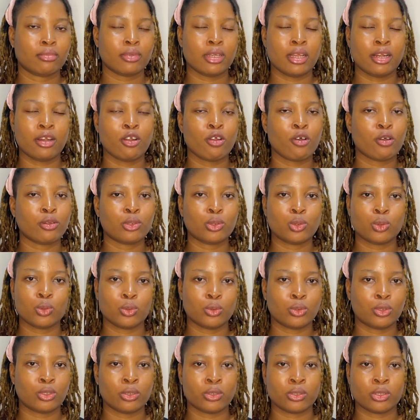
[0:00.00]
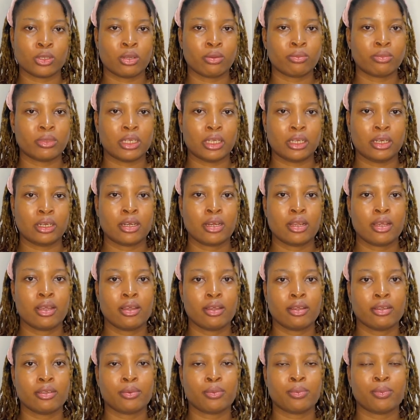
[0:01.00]
a lawsuit or something.
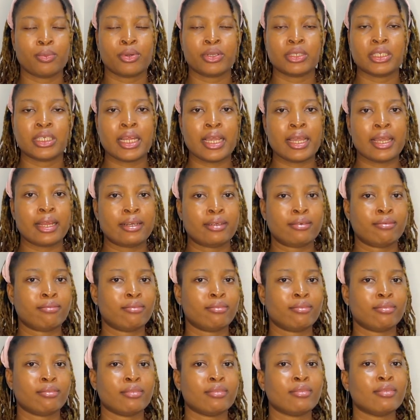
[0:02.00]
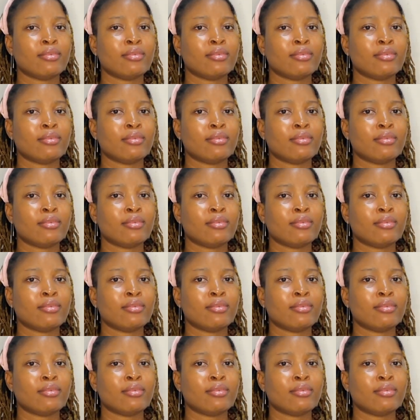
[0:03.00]
But then